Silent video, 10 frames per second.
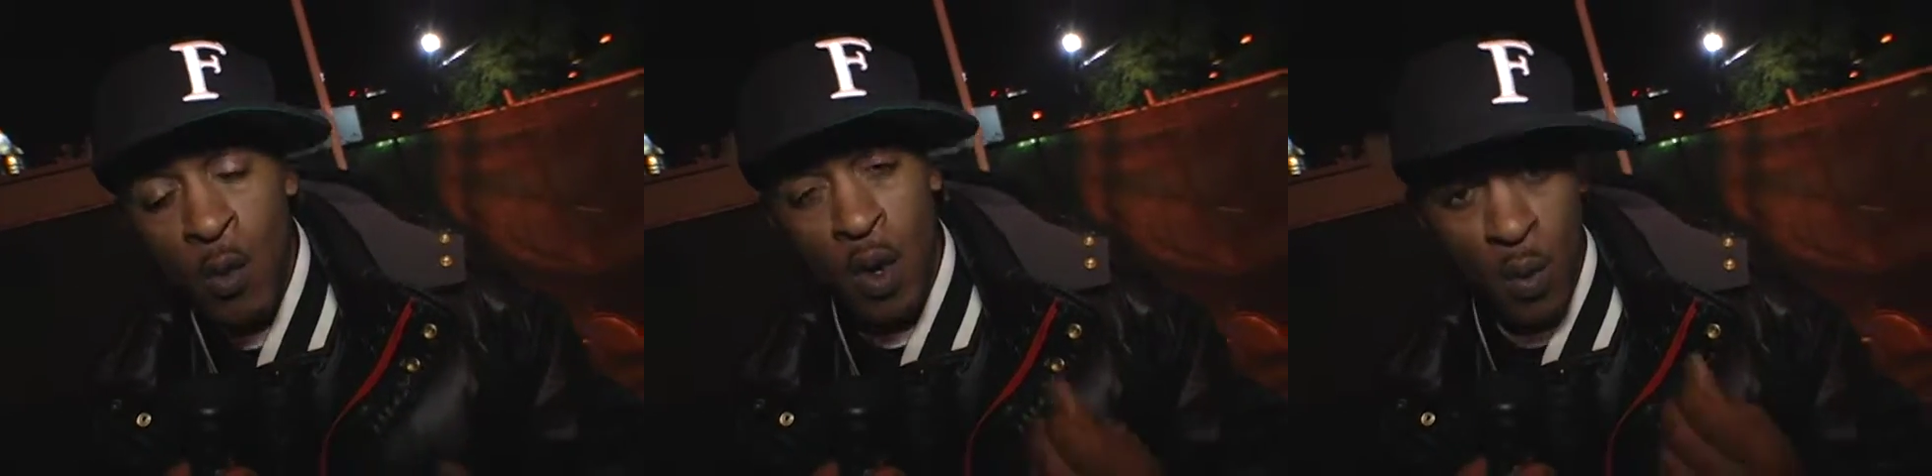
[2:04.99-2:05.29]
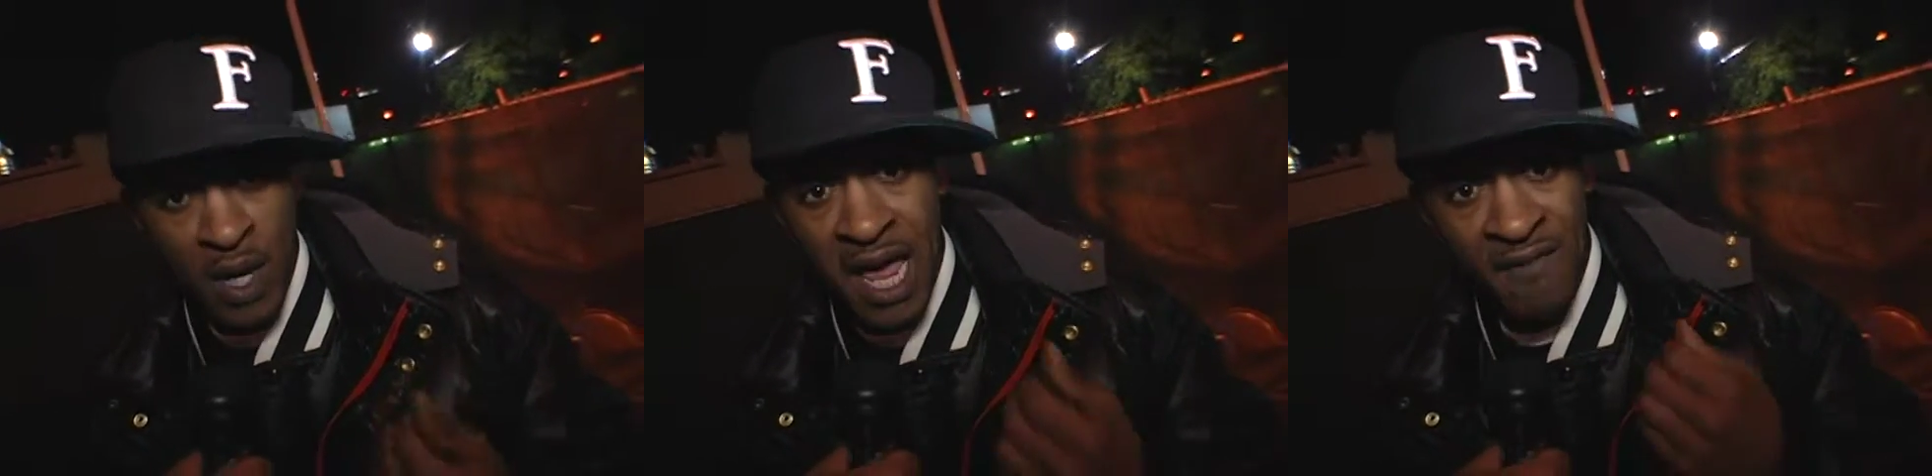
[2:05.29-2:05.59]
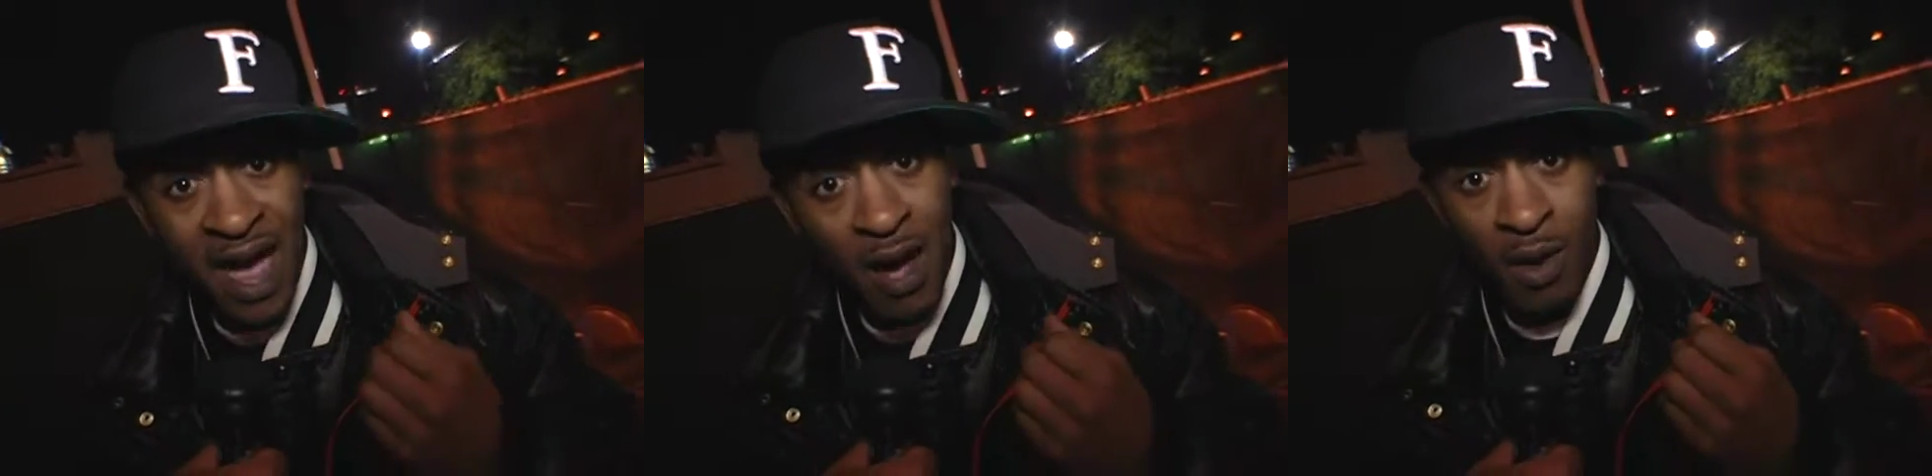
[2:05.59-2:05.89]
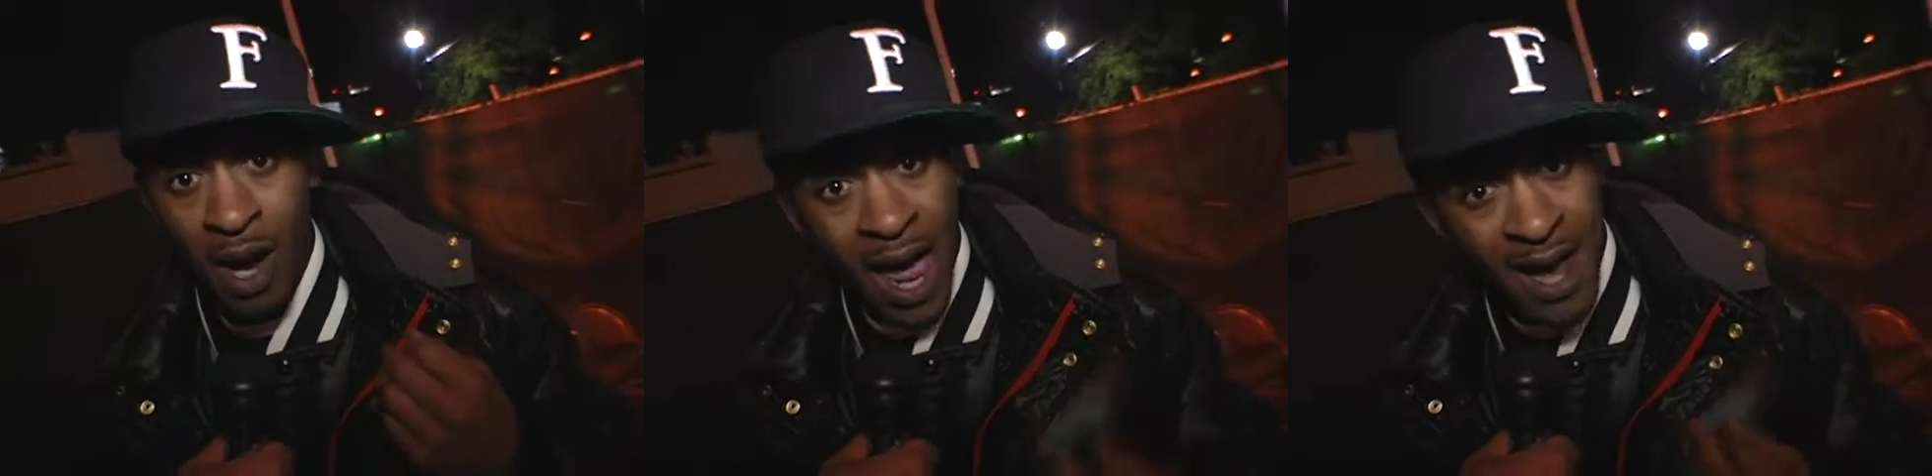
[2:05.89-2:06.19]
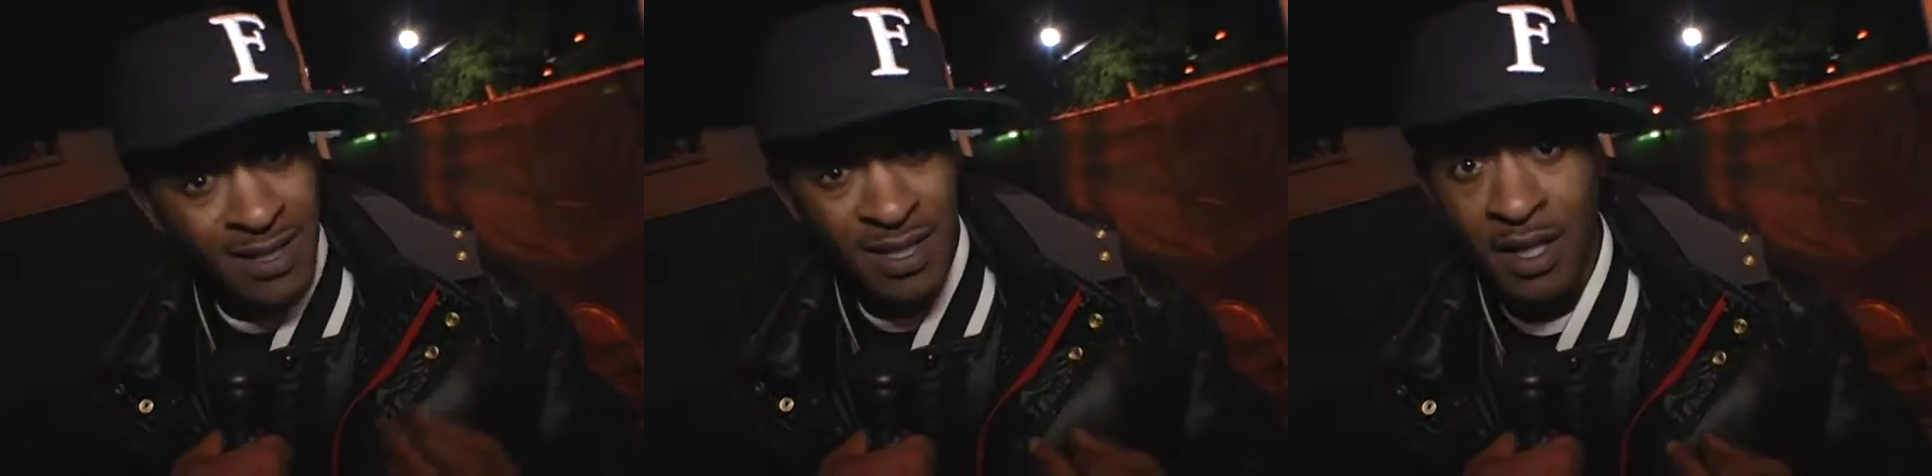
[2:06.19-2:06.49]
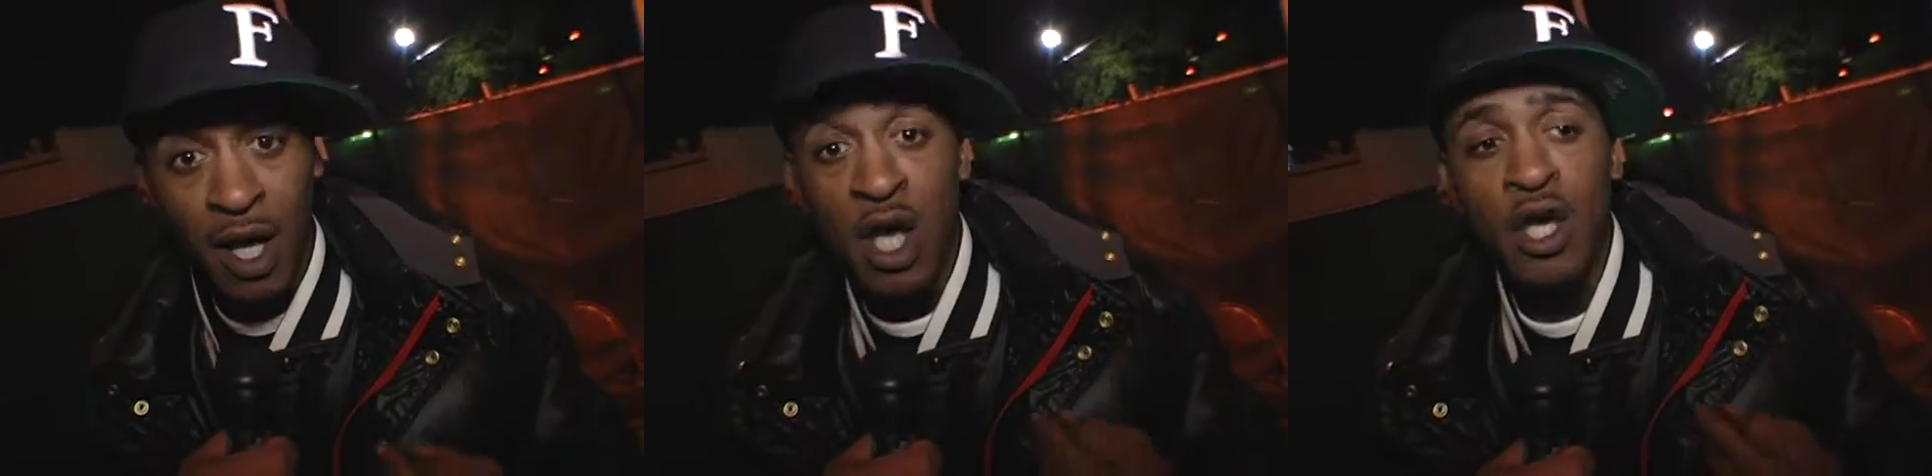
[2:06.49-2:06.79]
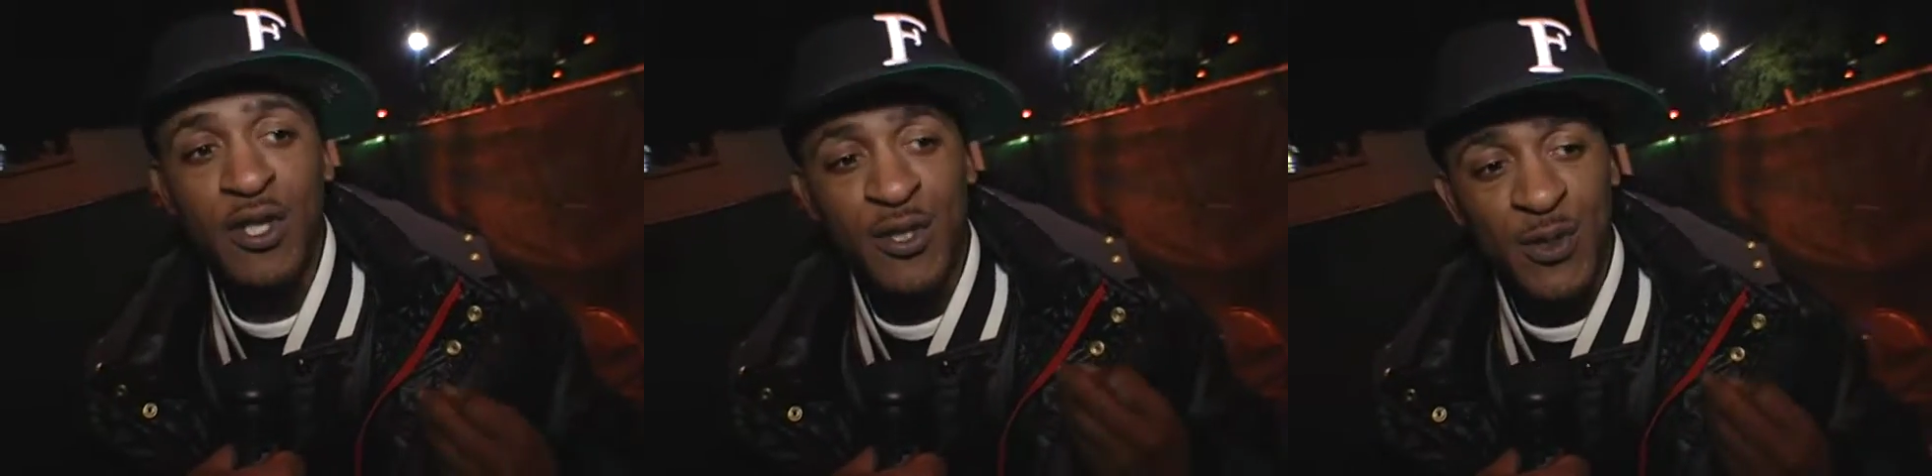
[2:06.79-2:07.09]
we wouldn't have outlasted
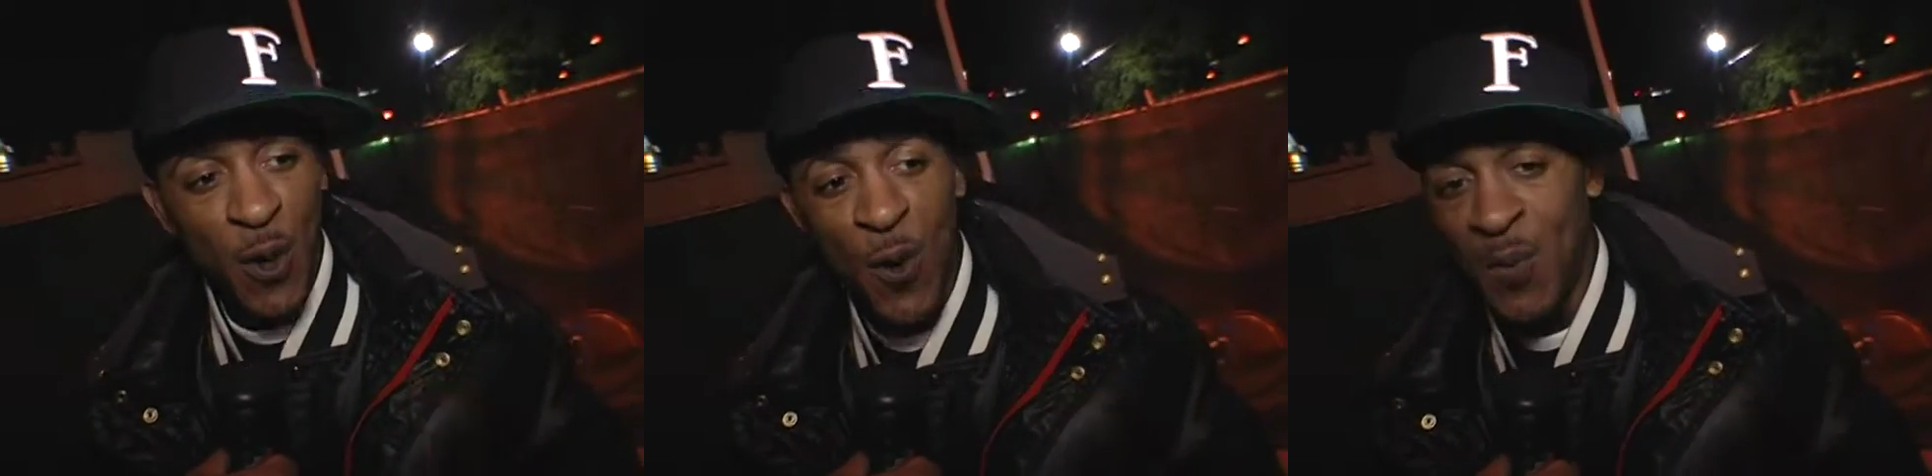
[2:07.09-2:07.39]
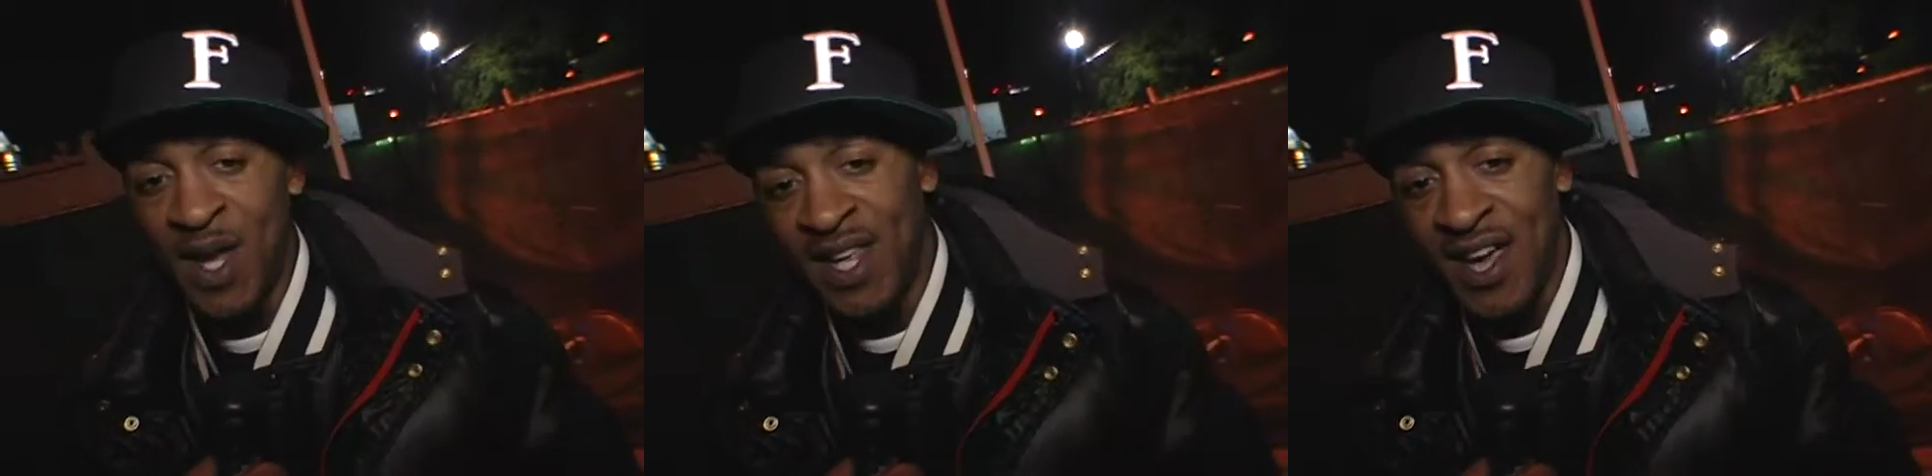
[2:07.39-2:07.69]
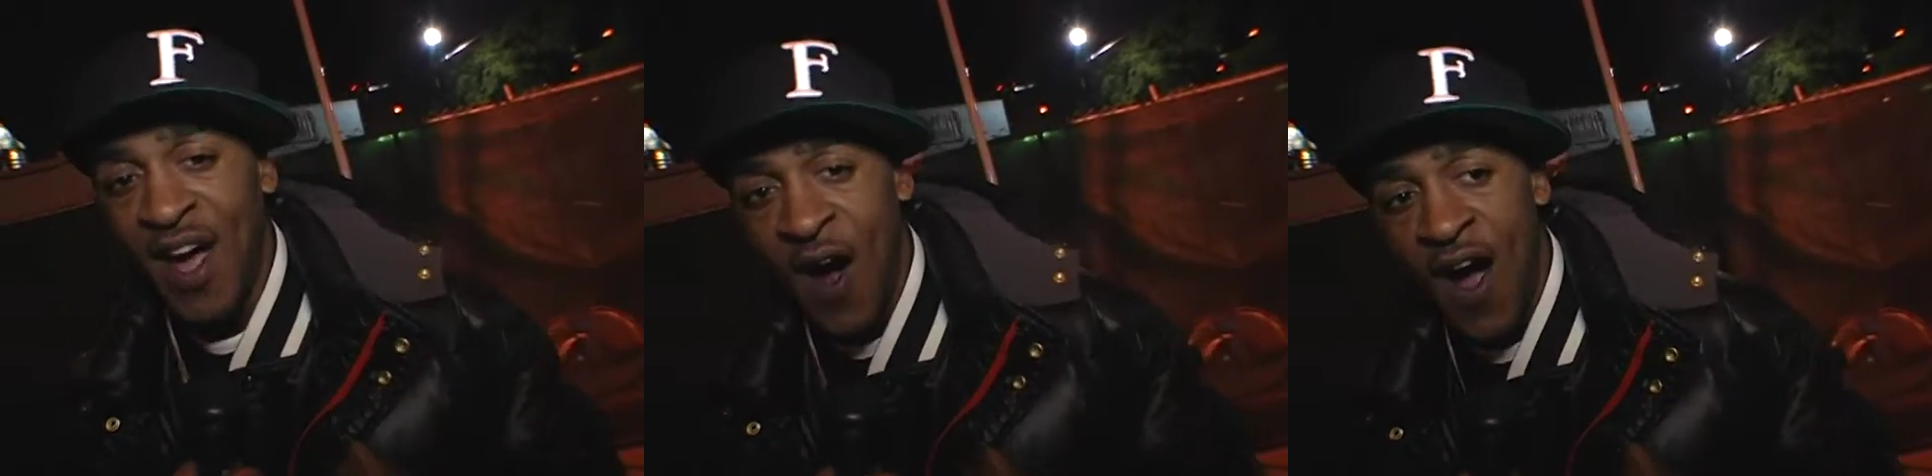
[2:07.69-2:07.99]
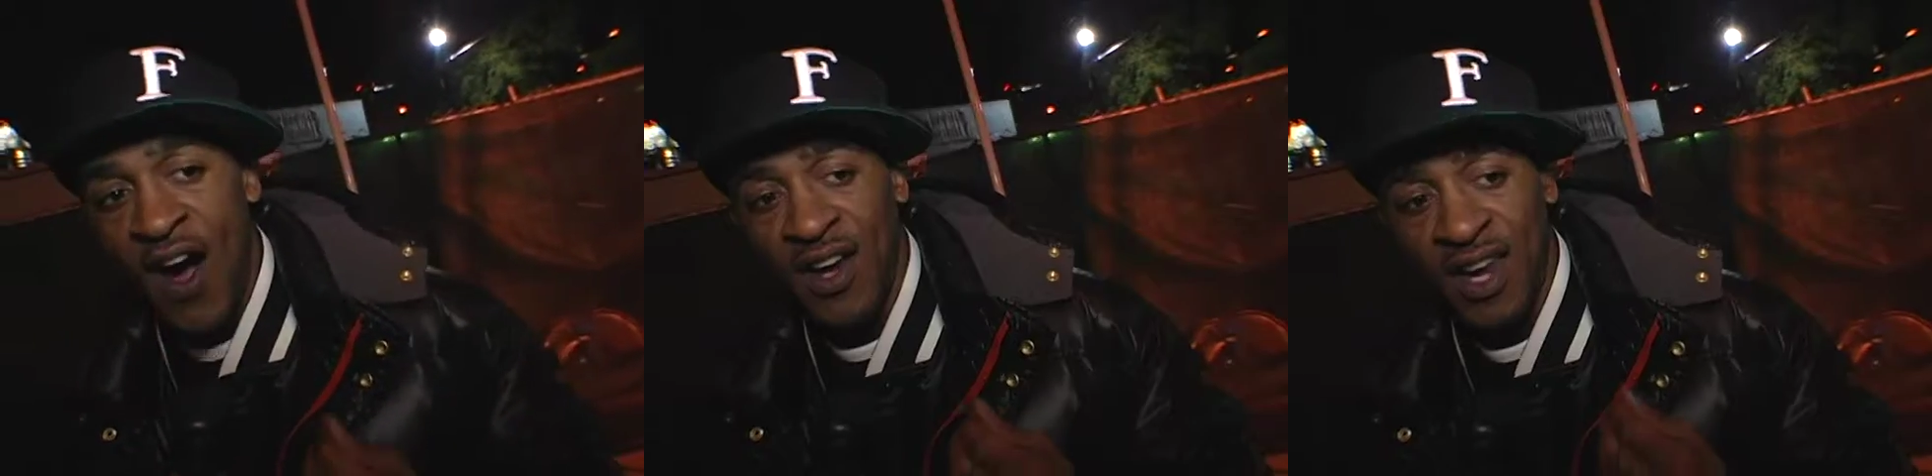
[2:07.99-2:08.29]
so many uh,